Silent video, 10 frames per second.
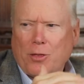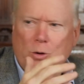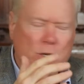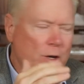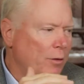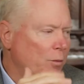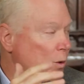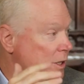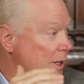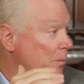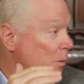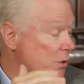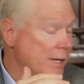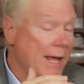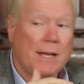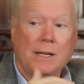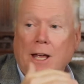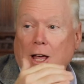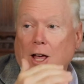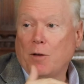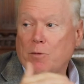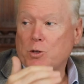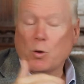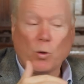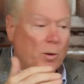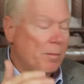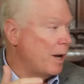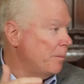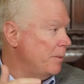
13 or 14 percent of the total amount of